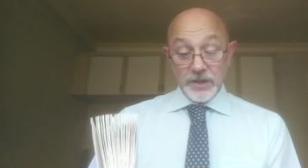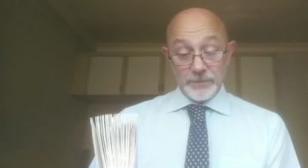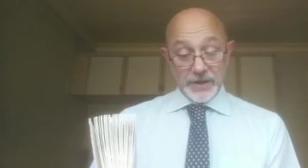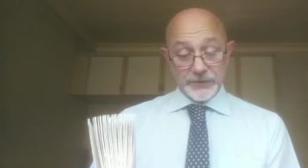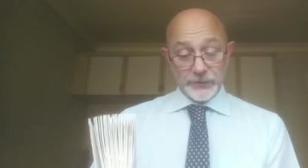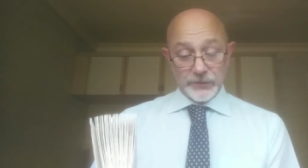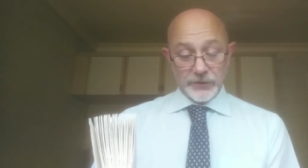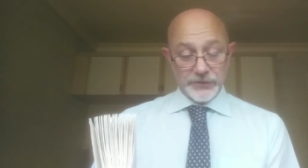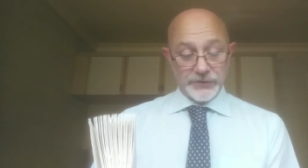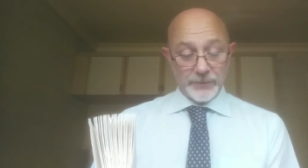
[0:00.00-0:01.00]
The muscles
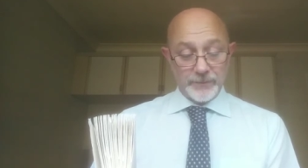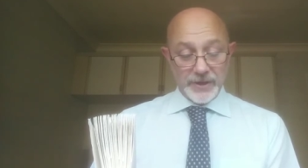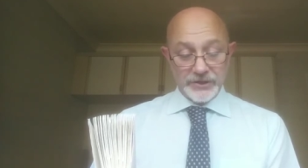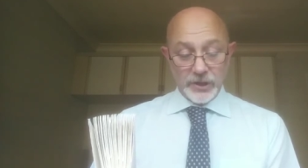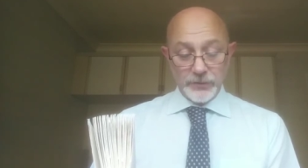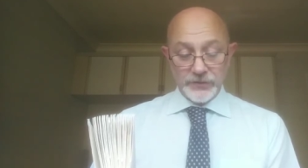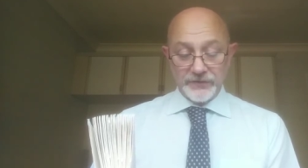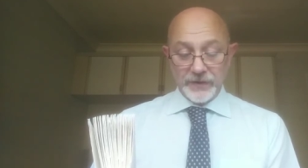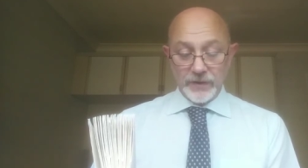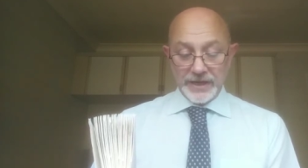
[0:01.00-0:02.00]
across the top of my shoulders
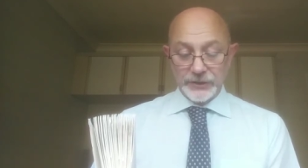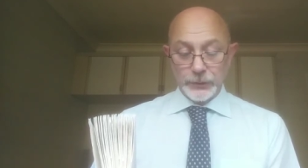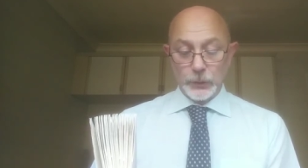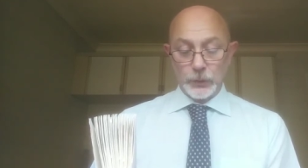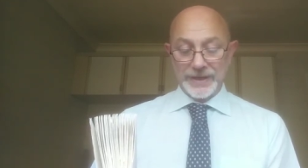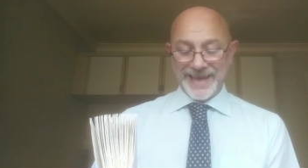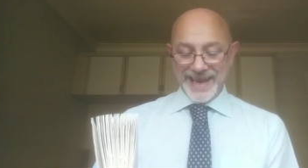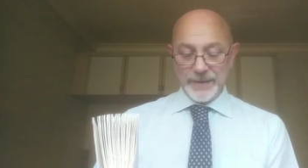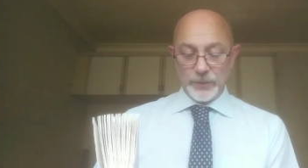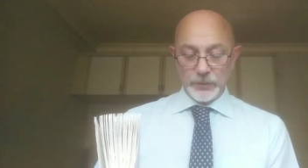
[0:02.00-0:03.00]
feel like taut
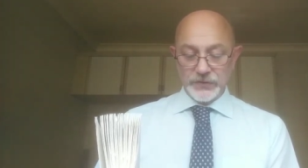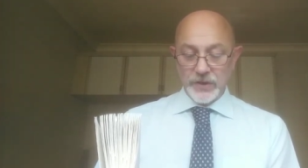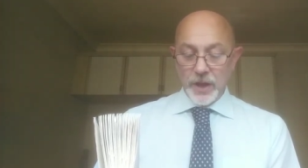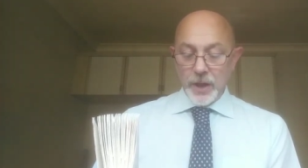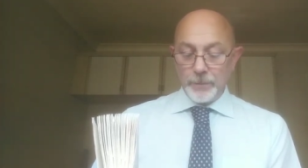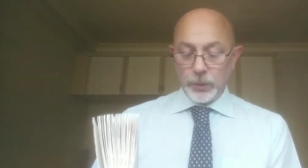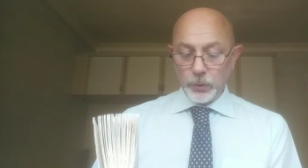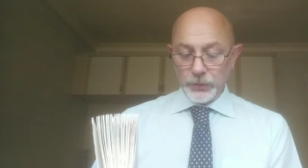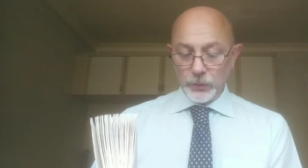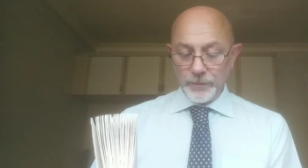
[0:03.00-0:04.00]
cables
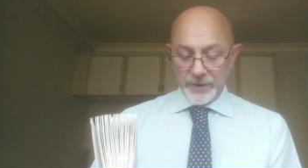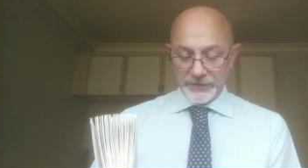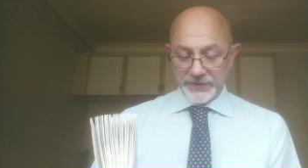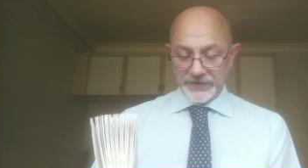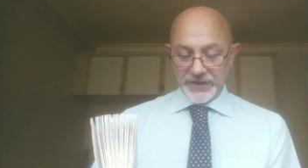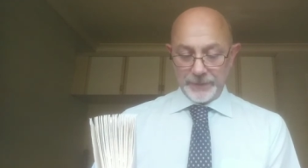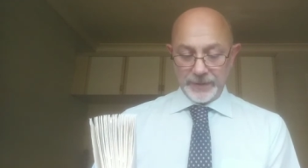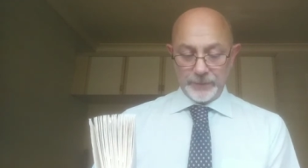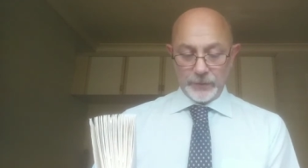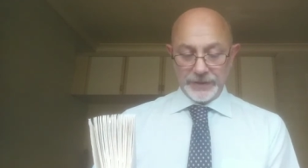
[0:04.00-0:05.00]
pulled almost to
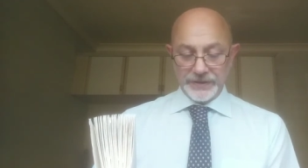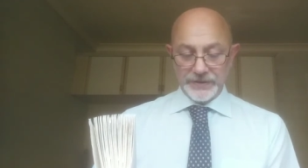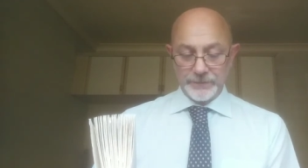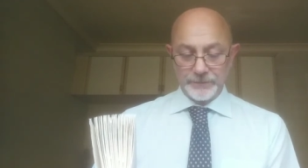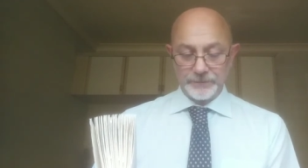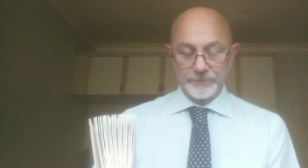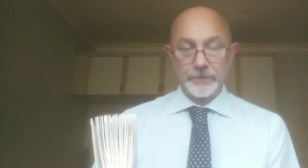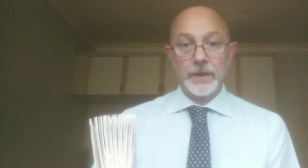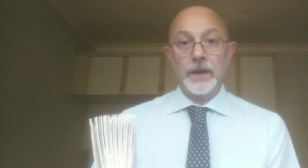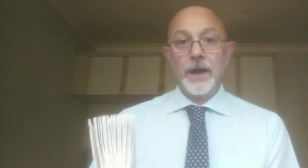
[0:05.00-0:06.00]
snapping point.
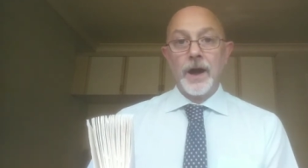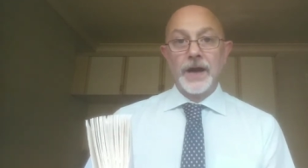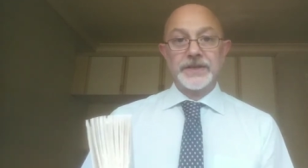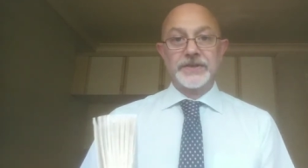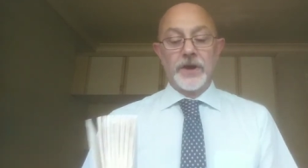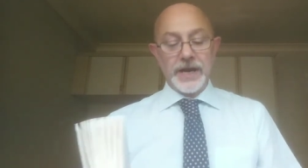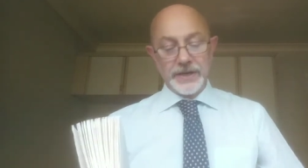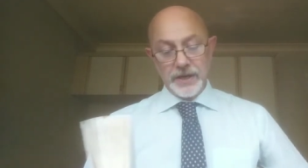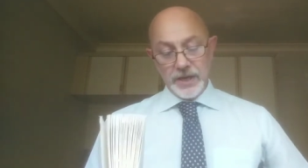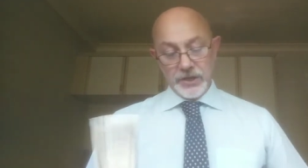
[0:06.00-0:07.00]
I
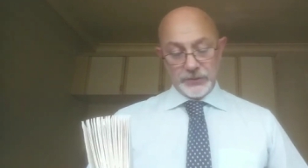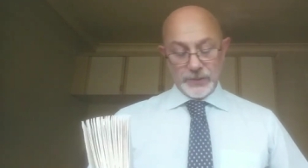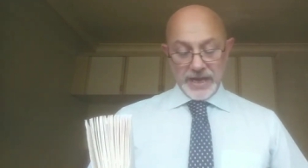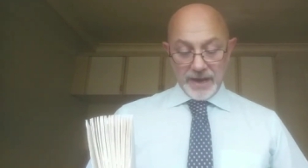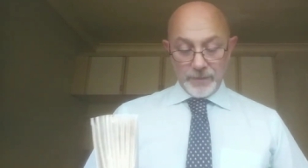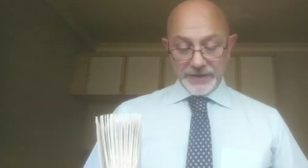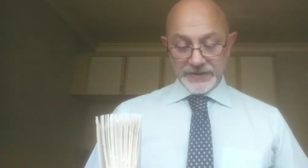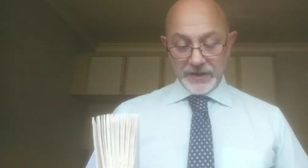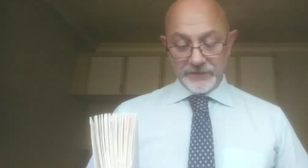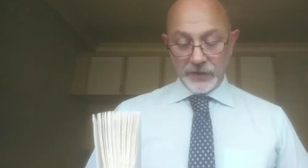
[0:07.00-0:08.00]
decide to allow
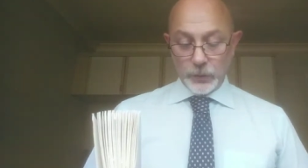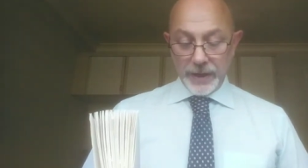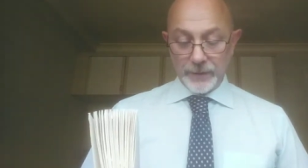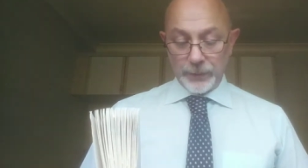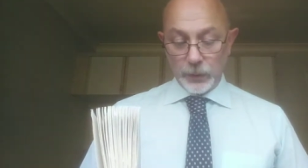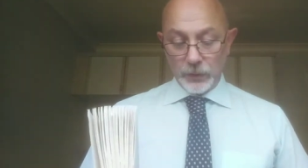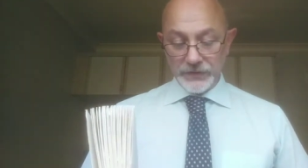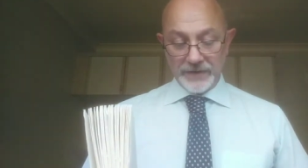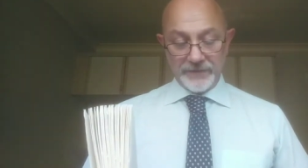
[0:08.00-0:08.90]
myself a quick pause